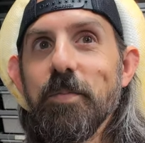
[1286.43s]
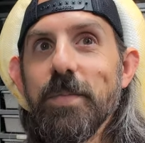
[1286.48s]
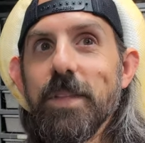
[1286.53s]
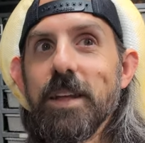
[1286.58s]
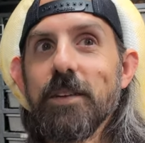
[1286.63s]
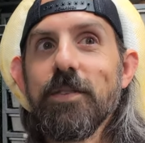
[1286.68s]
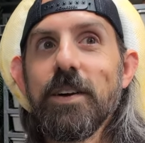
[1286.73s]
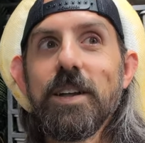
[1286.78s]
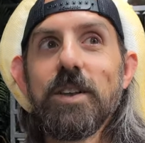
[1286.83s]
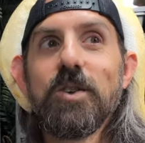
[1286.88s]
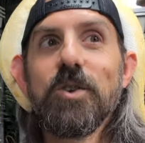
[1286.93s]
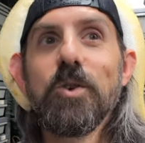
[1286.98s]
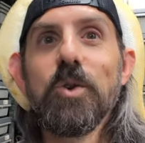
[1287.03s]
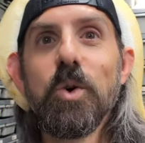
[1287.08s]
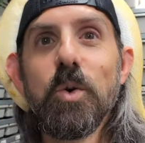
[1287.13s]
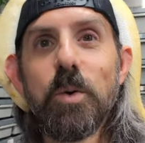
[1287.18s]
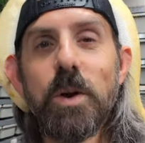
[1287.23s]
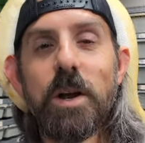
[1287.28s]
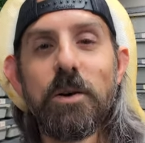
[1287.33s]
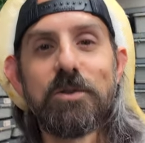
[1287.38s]
If I
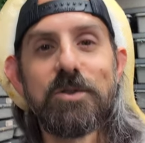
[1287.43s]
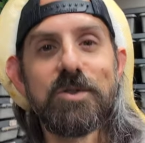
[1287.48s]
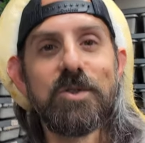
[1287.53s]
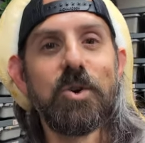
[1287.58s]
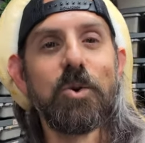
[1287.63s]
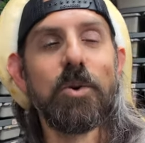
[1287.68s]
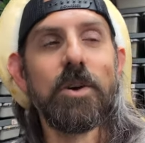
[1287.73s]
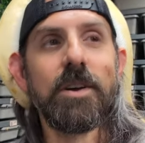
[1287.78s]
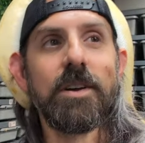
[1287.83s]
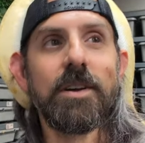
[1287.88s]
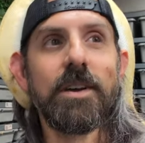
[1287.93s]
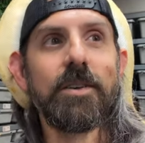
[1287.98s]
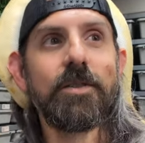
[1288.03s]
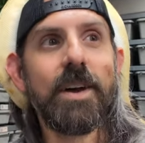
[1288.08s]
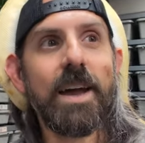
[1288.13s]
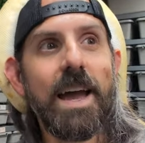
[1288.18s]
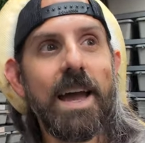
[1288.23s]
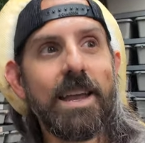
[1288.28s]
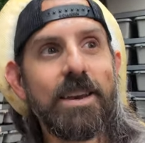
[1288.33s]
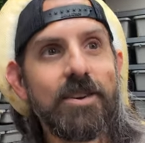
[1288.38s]
knew what I was doing, if I
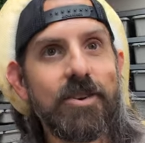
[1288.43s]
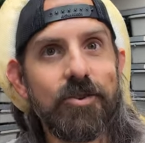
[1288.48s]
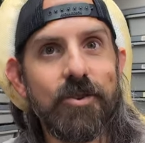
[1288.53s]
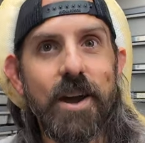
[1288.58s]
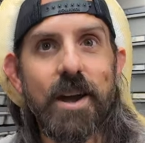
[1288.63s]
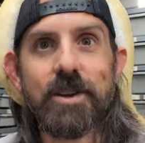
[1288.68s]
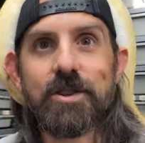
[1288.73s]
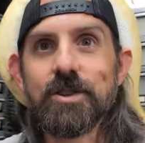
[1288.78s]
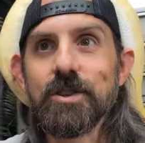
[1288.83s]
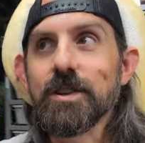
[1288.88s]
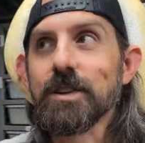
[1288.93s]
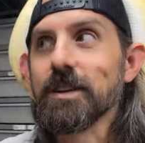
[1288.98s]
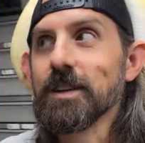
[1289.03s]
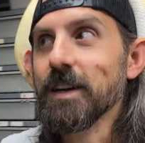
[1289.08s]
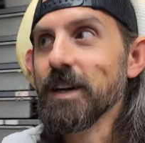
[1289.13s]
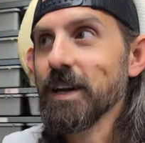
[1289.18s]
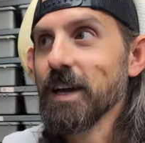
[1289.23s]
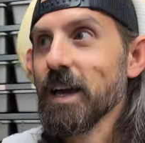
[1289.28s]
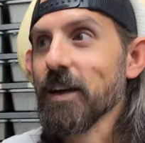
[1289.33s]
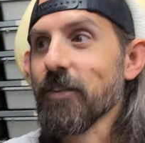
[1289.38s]
had direction,
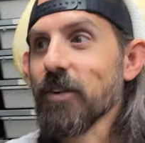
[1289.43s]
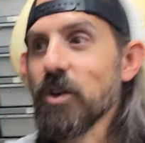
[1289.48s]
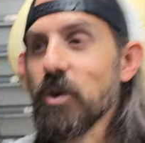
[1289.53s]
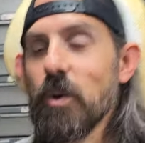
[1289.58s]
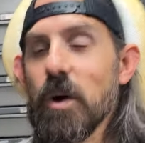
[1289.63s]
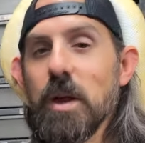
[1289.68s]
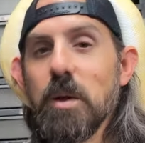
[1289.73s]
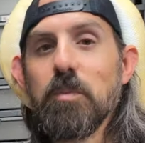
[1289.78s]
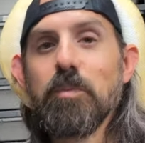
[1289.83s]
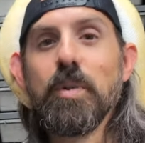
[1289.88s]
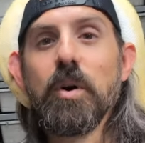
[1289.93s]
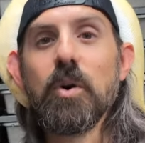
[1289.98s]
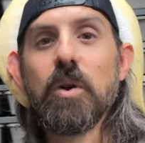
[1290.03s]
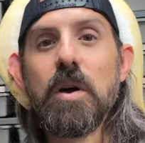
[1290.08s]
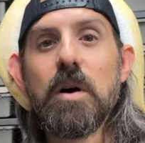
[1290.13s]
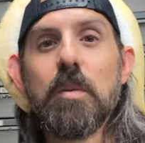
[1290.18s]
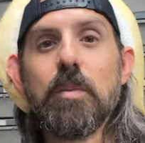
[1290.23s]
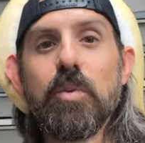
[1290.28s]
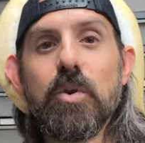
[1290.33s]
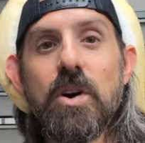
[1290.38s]
if I knew how to build
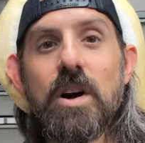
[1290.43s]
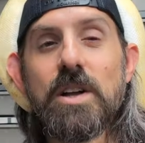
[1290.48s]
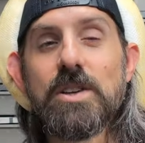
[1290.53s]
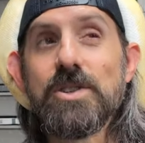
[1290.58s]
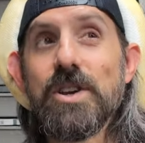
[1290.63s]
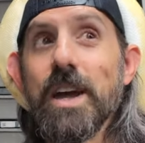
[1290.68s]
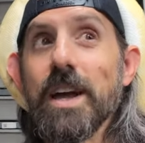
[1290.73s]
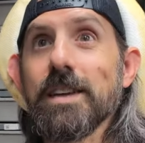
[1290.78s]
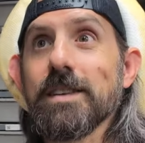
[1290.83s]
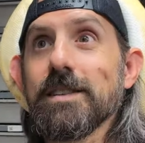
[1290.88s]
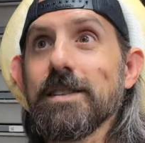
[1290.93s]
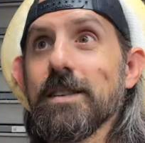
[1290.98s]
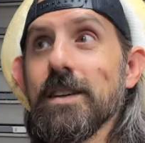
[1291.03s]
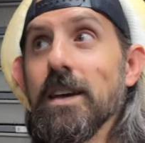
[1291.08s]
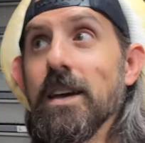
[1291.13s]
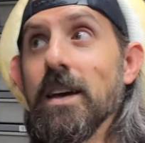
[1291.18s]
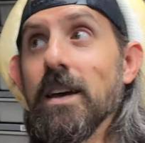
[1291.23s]
out projects,